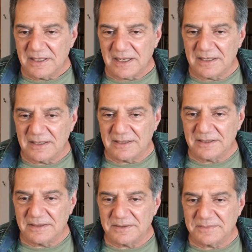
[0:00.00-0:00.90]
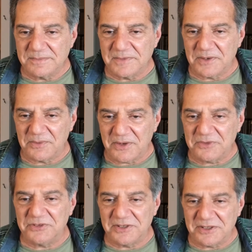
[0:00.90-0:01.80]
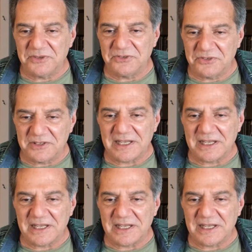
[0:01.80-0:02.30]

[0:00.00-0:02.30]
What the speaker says: Carosa uses